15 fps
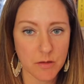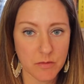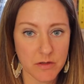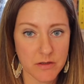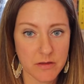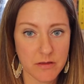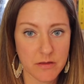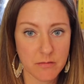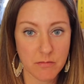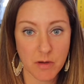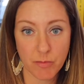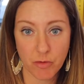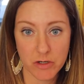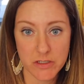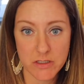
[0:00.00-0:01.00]
with
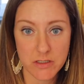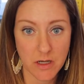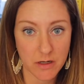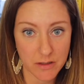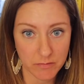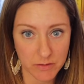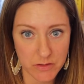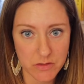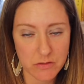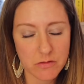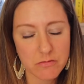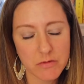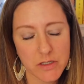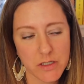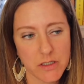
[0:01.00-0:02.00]
my boy Scotty
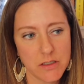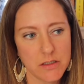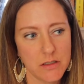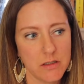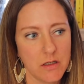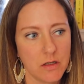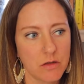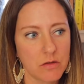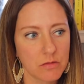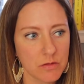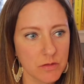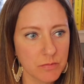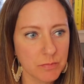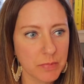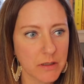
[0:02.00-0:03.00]
Russell. We did a
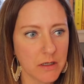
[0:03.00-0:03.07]
group